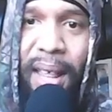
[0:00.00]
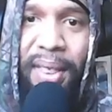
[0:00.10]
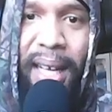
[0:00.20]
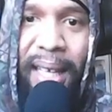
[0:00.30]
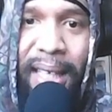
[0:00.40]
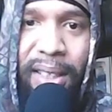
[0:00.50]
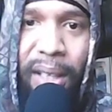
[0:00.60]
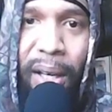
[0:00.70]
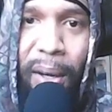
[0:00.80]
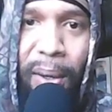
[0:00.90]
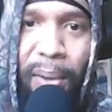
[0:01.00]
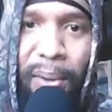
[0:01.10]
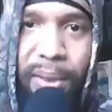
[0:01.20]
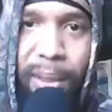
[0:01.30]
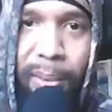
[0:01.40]
Then let's
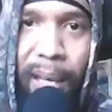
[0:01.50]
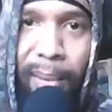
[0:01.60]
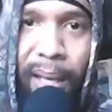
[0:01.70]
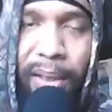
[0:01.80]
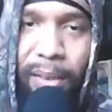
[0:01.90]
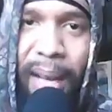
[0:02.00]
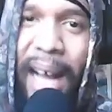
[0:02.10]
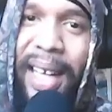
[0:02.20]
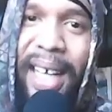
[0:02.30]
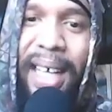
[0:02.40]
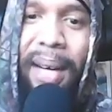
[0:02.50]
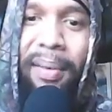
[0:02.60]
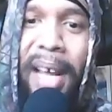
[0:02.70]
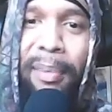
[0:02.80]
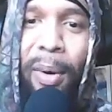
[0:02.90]
go. She bong bongs away. I like
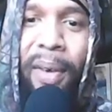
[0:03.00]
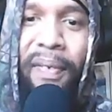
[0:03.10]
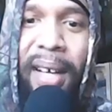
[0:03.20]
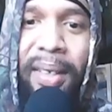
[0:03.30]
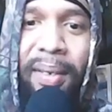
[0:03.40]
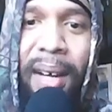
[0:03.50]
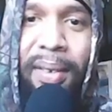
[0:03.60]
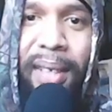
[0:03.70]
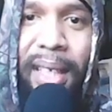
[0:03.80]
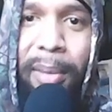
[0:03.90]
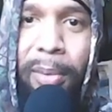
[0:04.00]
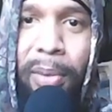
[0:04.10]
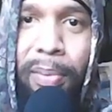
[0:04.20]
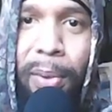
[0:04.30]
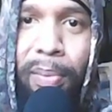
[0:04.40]
that rainbow effect around it. Let me
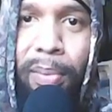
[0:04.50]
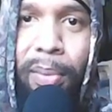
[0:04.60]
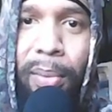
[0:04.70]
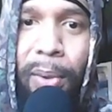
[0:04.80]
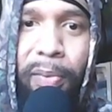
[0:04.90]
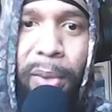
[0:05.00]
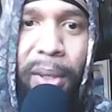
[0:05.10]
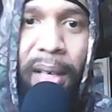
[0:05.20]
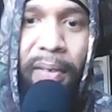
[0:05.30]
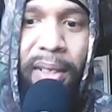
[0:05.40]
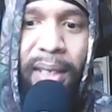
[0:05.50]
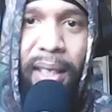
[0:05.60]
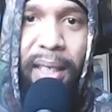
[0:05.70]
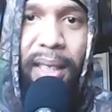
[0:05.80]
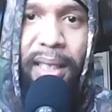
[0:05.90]
move move Mew Love for a
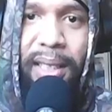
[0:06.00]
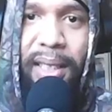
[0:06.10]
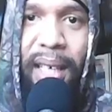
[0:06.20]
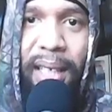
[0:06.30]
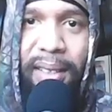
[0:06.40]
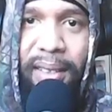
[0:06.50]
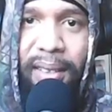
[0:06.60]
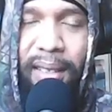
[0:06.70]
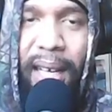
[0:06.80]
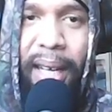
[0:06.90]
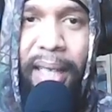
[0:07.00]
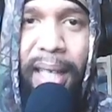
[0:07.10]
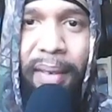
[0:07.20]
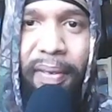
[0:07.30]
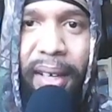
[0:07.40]
second. This is nice. I
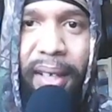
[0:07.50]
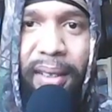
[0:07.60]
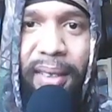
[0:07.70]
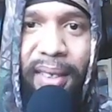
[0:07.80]
like that effect.